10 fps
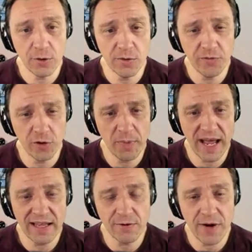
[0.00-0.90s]
he's going for the
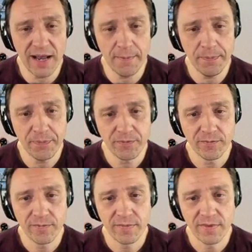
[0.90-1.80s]
battle ram.
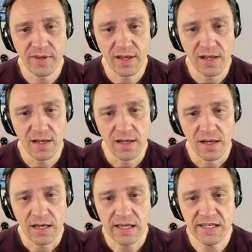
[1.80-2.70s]

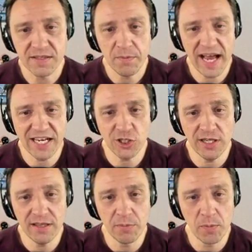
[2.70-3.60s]
He's
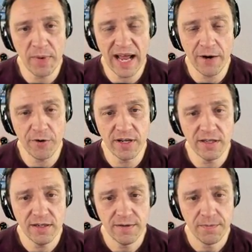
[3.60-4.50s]
smashing the barbarian.